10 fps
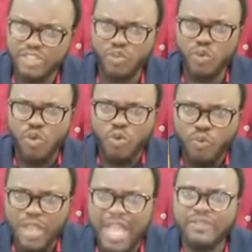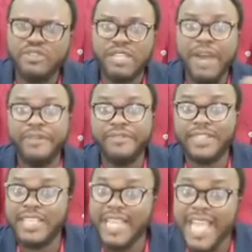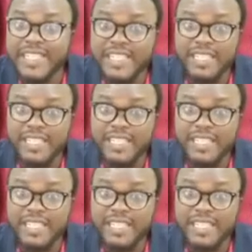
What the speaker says: So we have to start revitalizing.